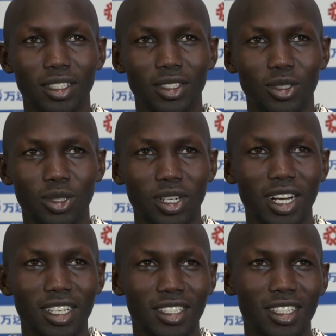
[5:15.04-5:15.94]
strong
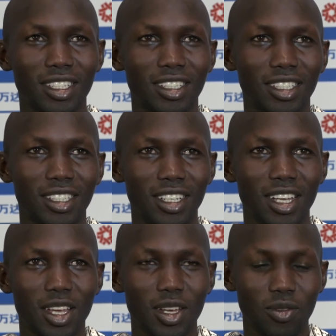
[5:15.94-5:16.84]
guys, and
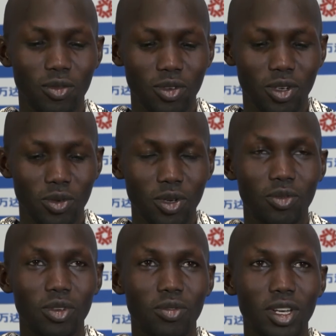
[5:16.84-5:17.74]
if
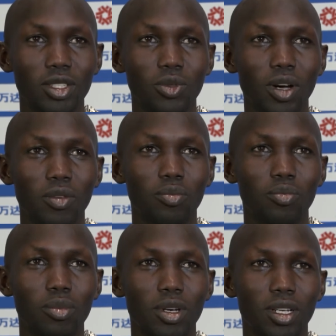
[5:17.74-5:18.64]
we fail to have
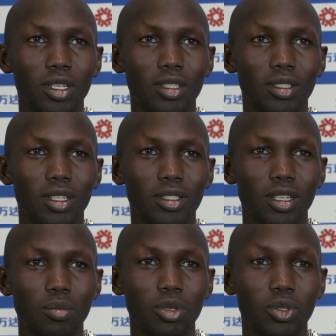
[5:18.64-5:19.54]

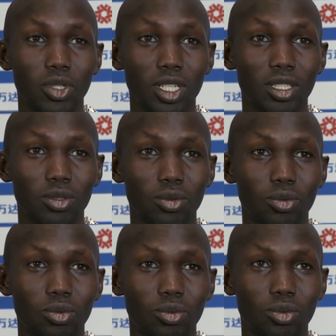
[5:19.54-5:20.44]
somebody who's ready
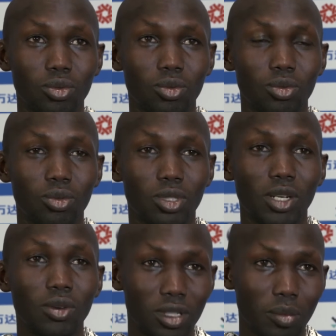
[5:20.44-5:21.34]
to
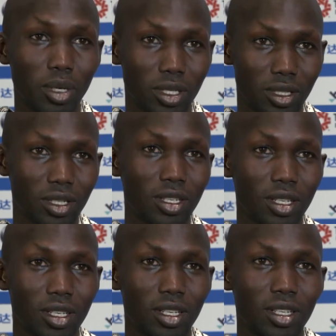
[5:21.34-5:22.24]
take on the pace,
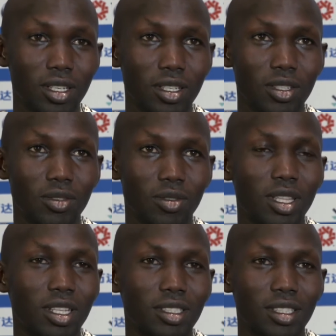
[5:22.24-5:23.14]
you
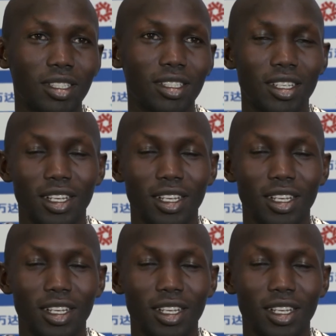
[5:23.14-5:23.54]
find that